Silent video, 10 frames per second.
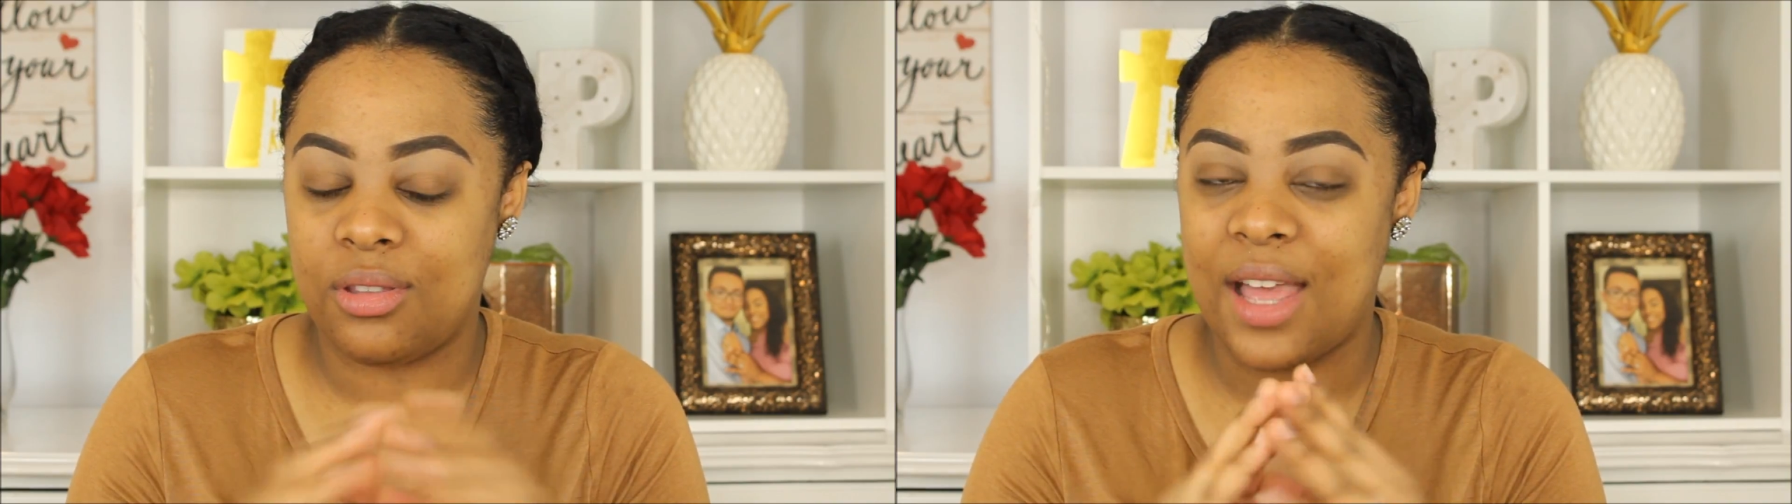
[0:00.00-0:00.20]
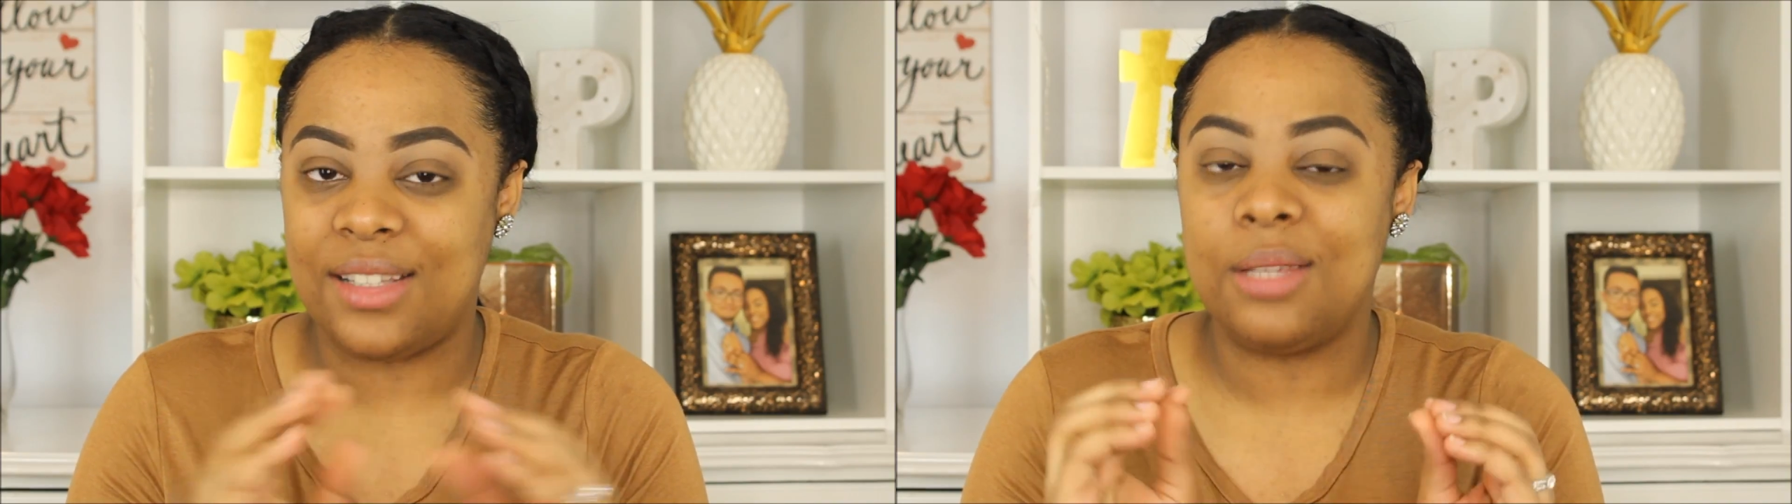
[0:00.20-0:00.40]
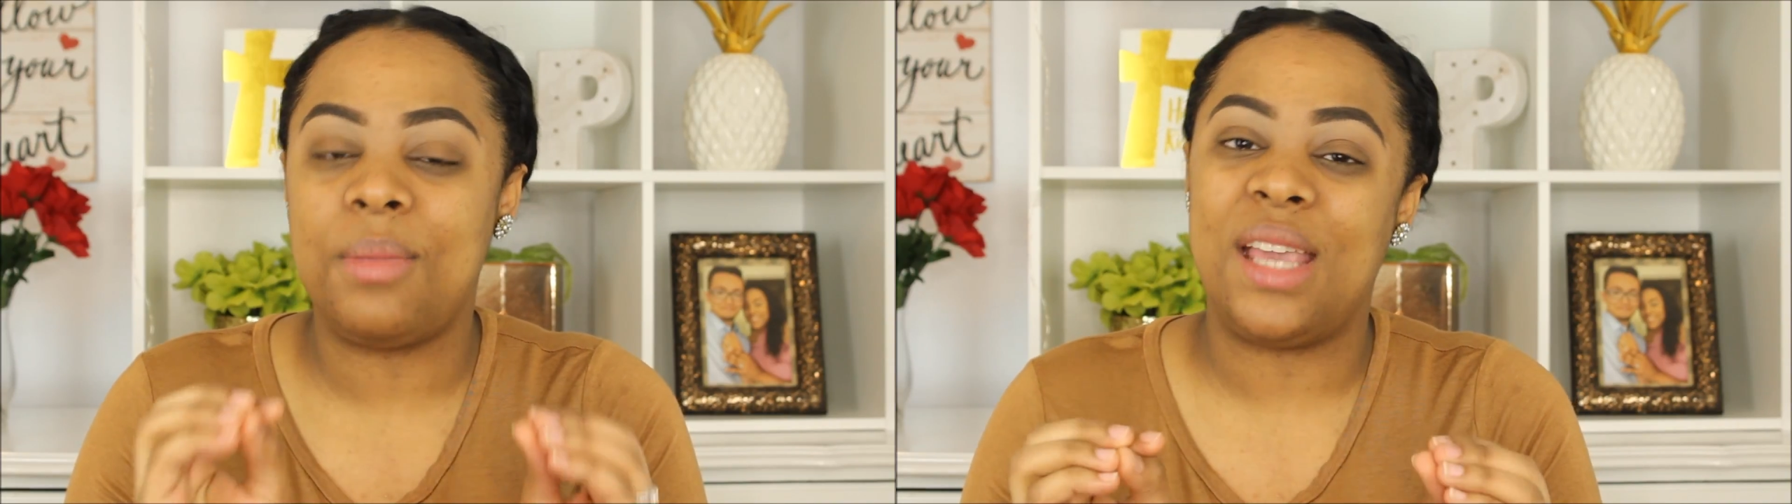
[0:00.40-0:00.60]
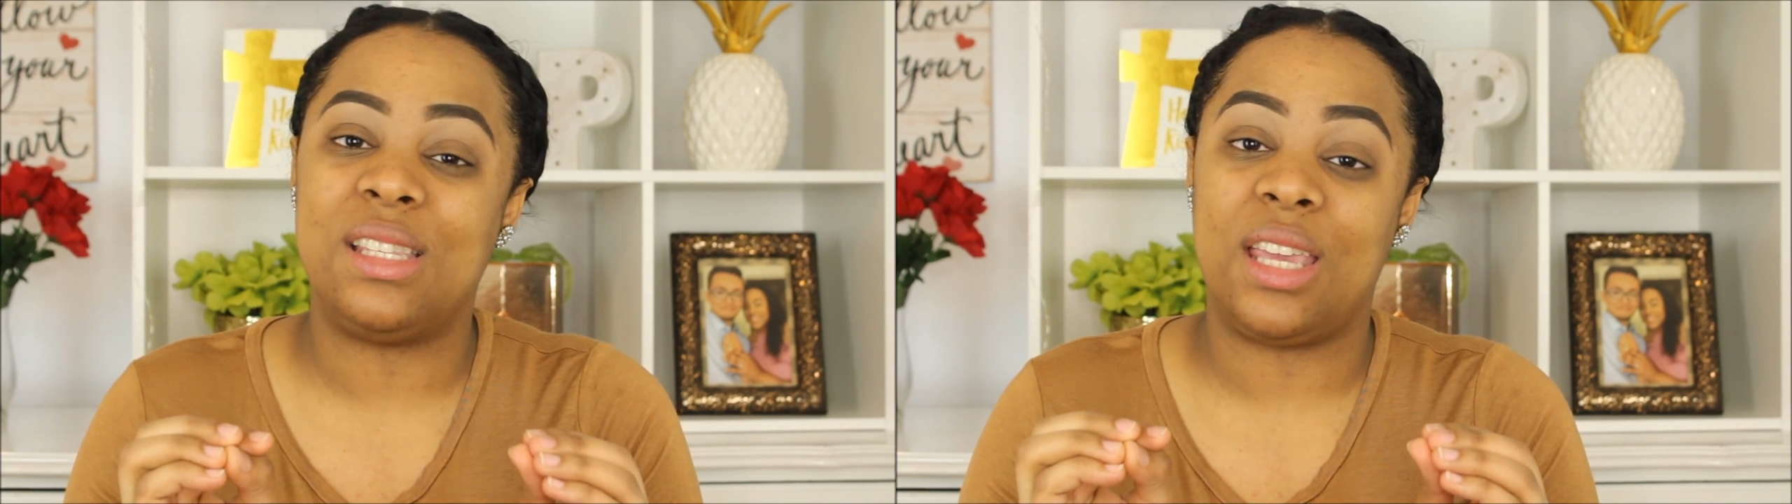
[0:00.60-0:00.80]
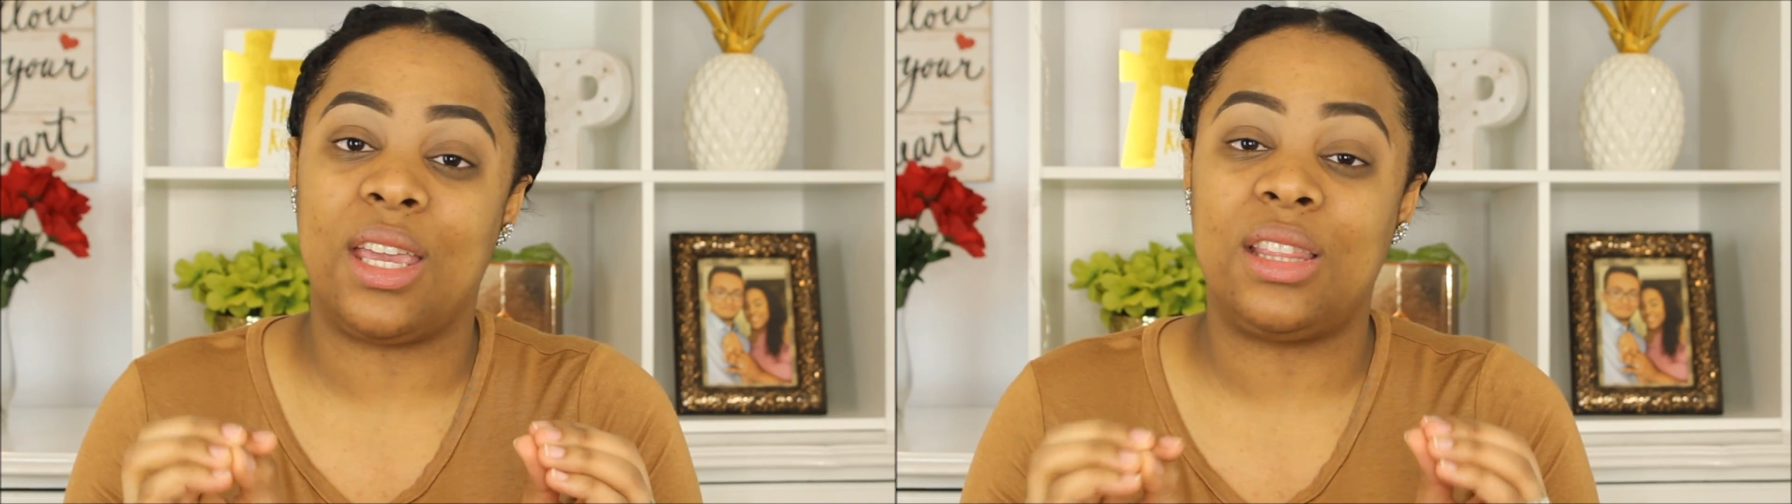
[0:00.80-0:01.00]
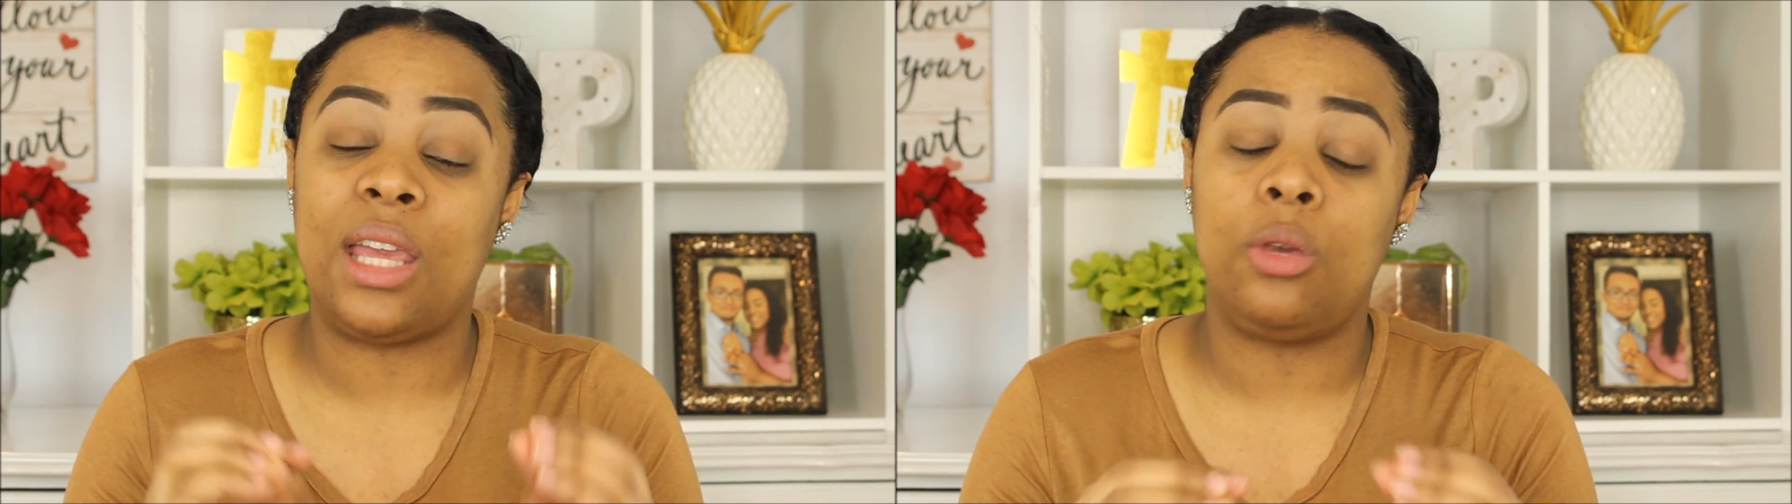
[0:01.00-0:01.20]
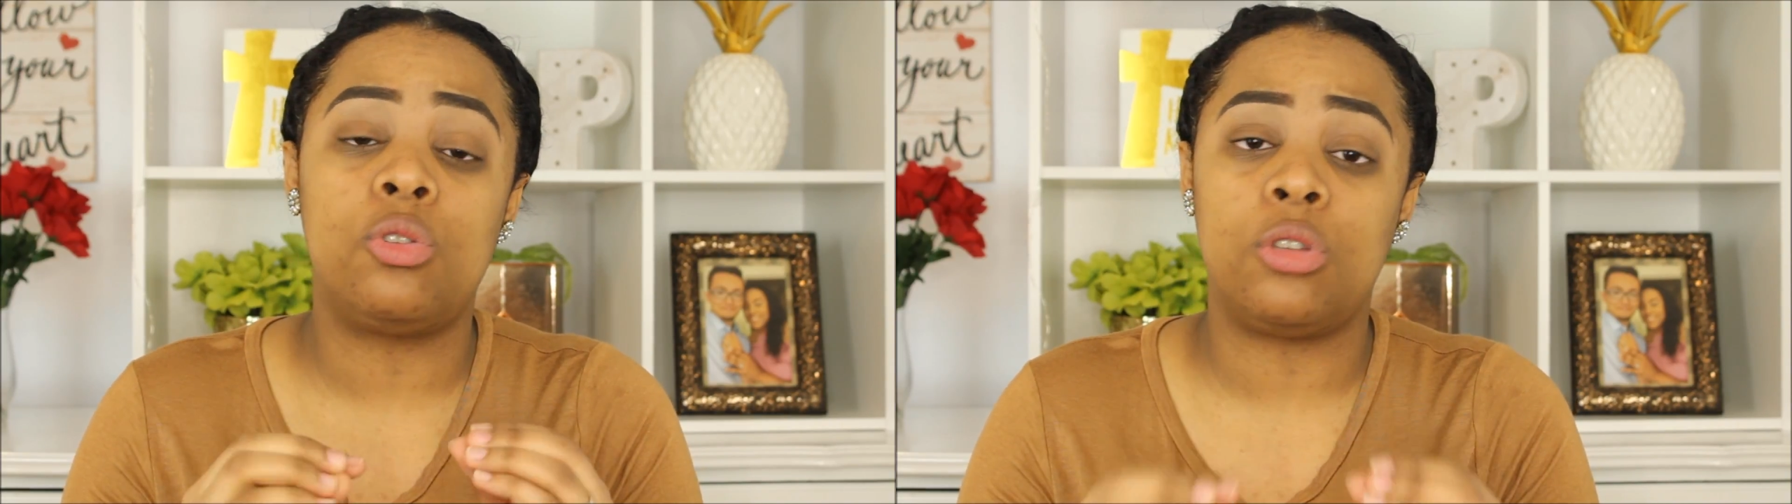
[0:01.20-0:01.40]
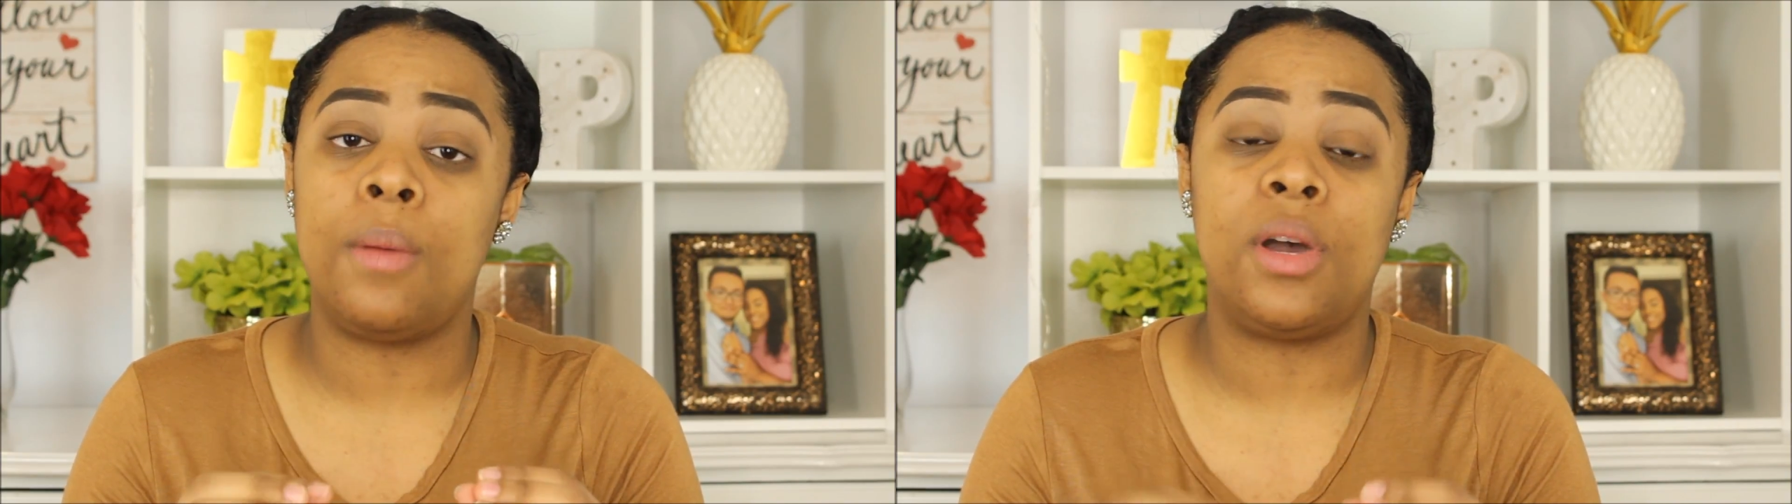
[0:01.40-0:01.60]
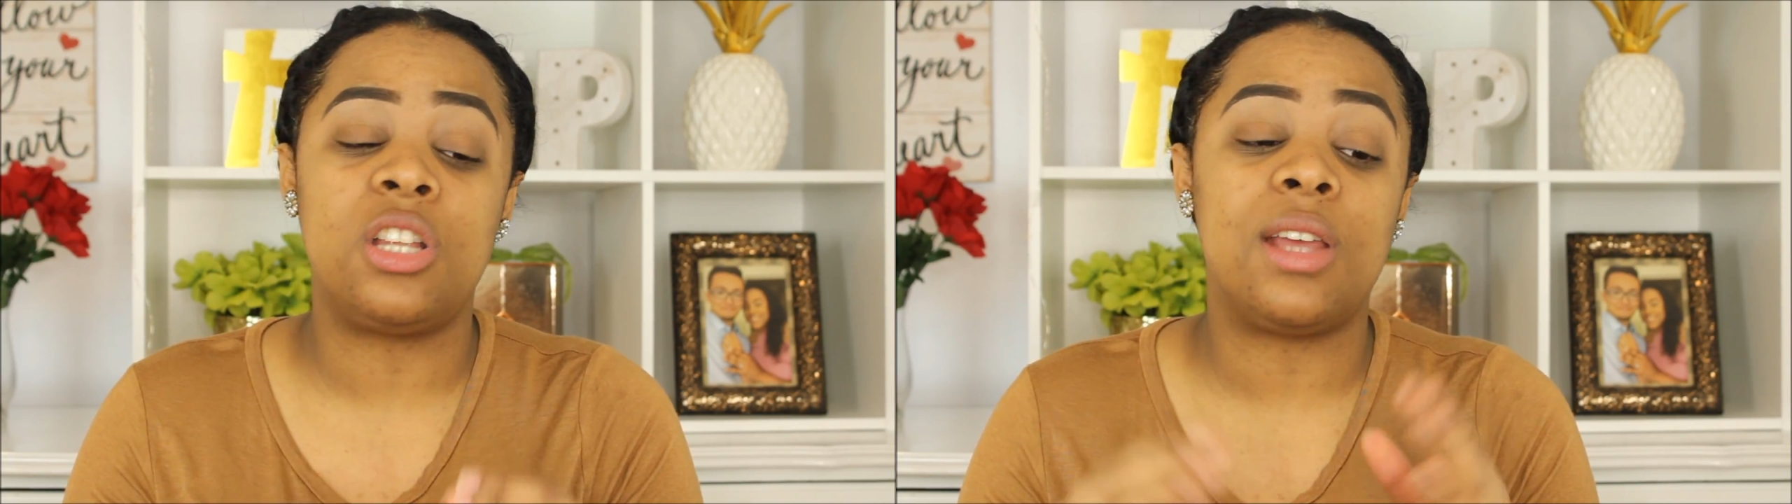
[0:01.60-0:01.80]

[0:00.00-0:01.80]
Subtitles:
That's amazing. Thank you so much.